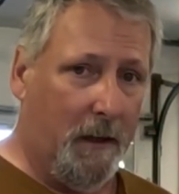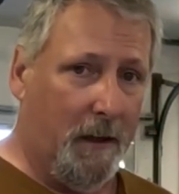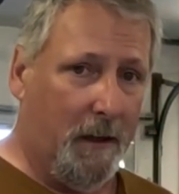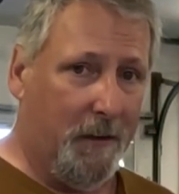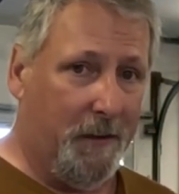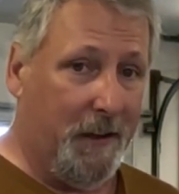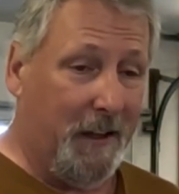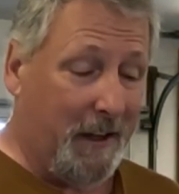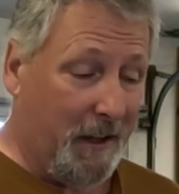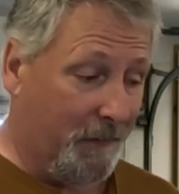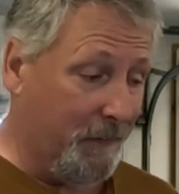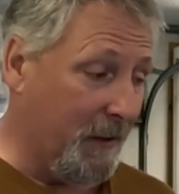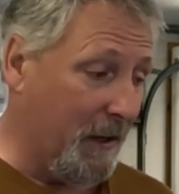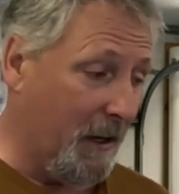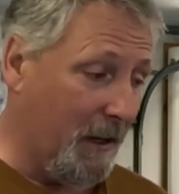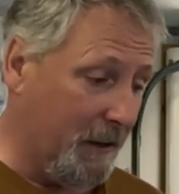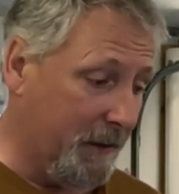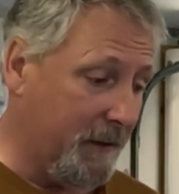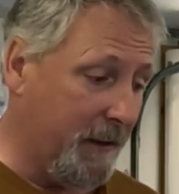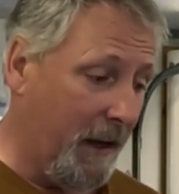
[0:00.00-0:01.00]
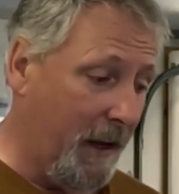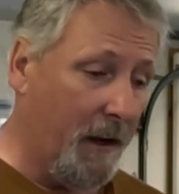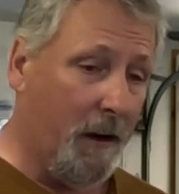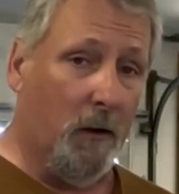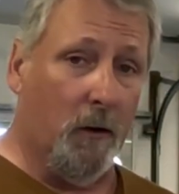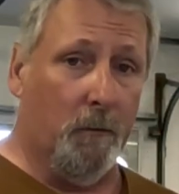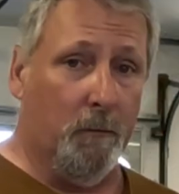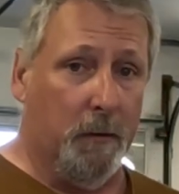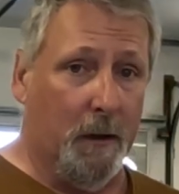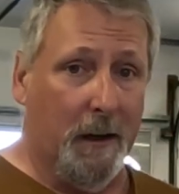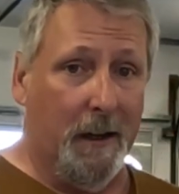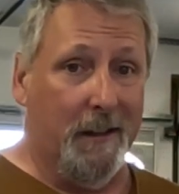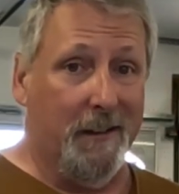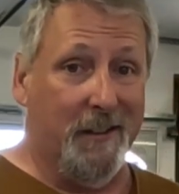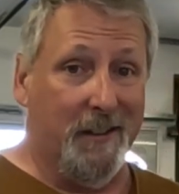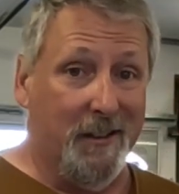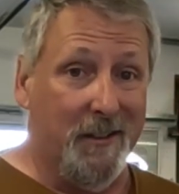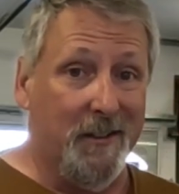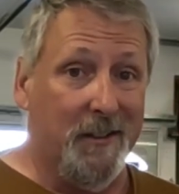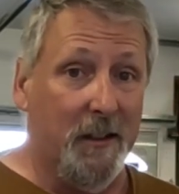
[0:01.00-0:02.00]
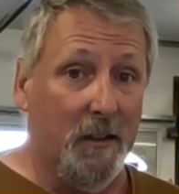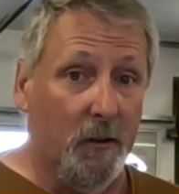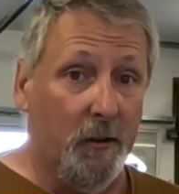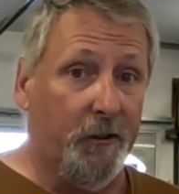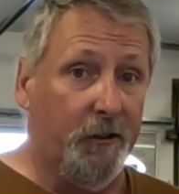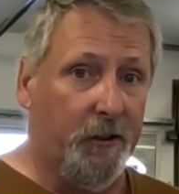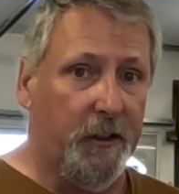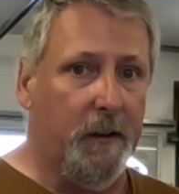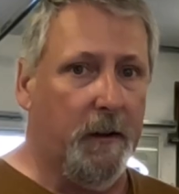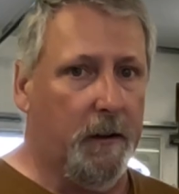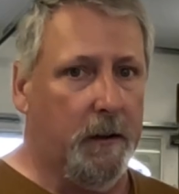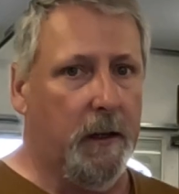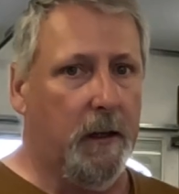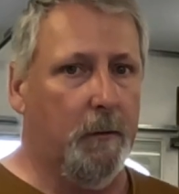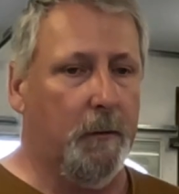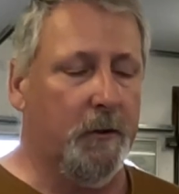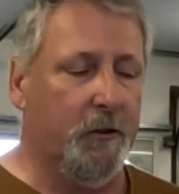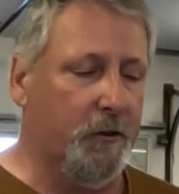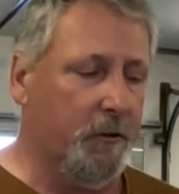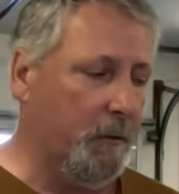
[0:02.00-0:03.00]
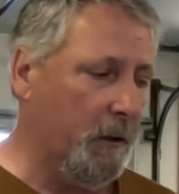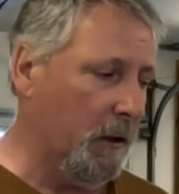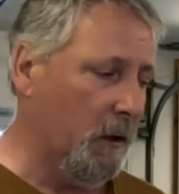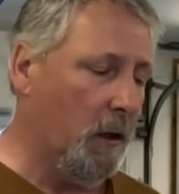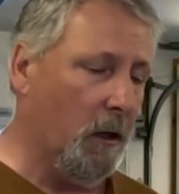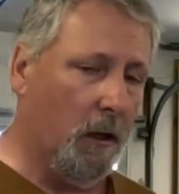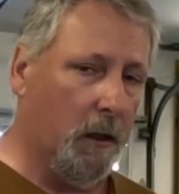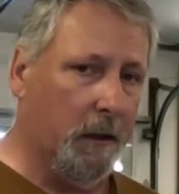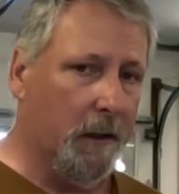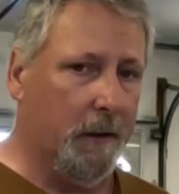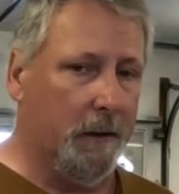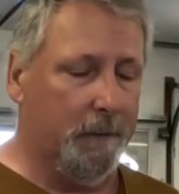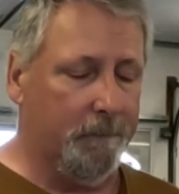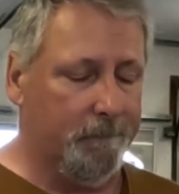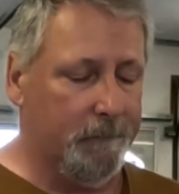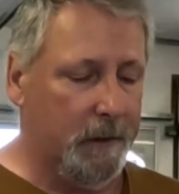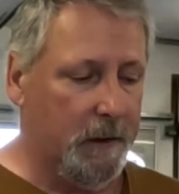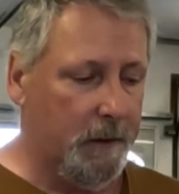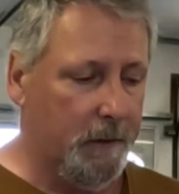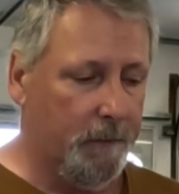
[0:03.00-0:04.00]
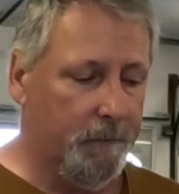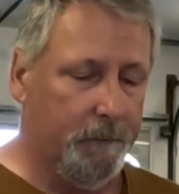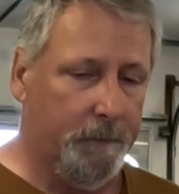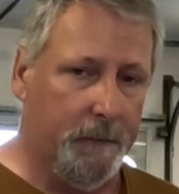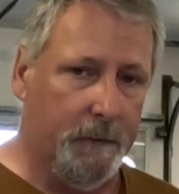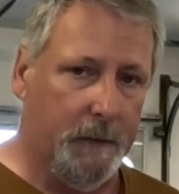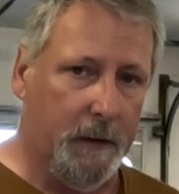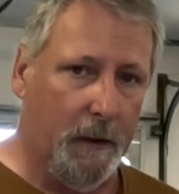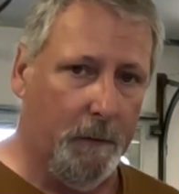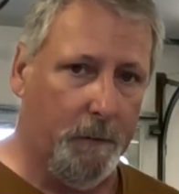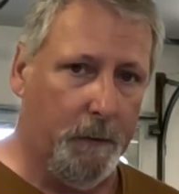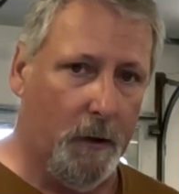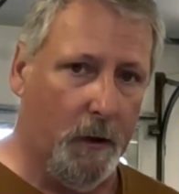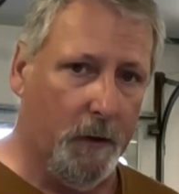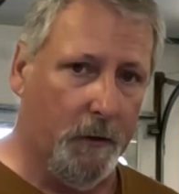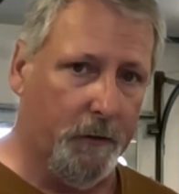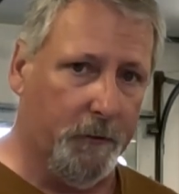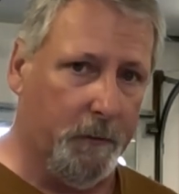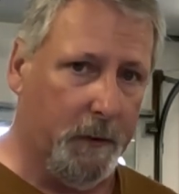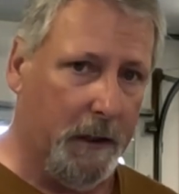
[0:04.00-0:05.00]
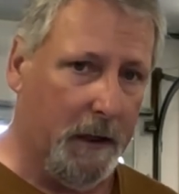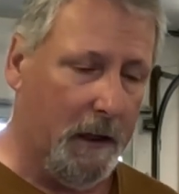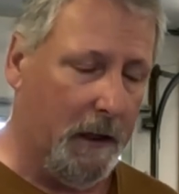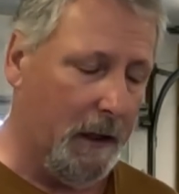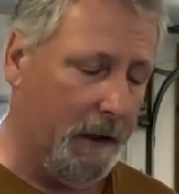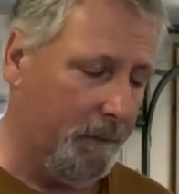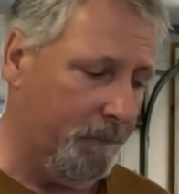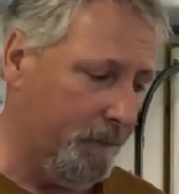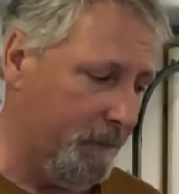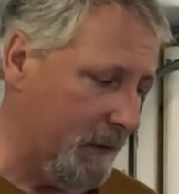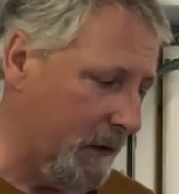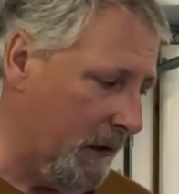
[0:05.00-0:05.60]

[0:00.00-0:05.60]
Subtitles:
think I've got it down, but I still see the damage to my lawn, and that bothers me. I